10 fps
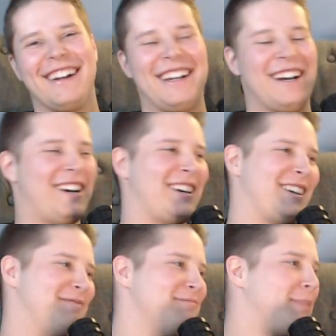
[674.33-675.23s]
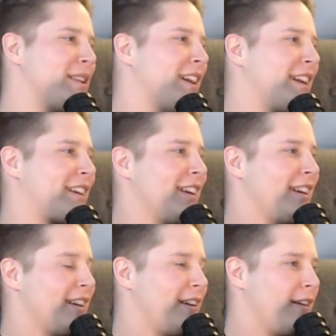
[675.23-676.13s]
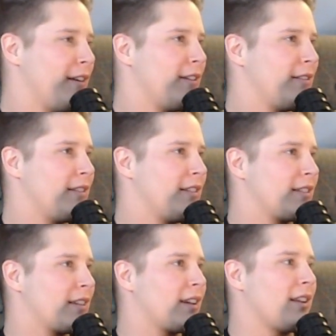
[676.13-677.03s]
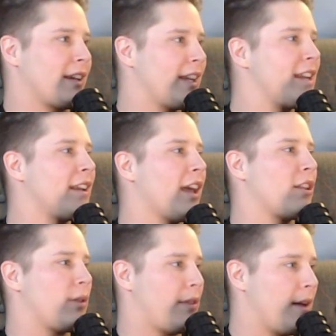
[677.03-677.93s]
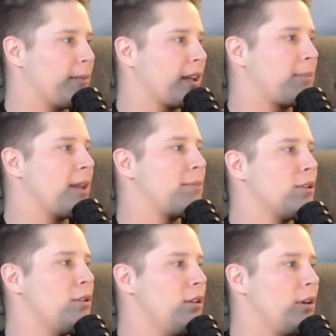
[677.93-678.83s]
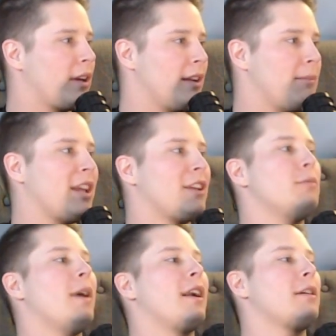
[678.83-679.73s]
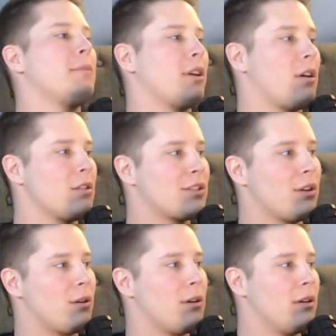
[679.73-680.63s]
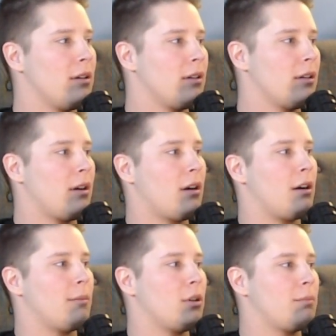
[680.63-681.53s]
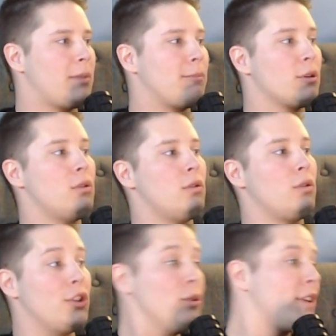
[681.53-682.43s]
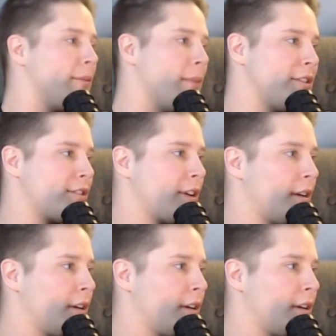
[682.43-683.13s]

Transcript: But like getting together with them, like people who can make you better, but also people who you can mentor.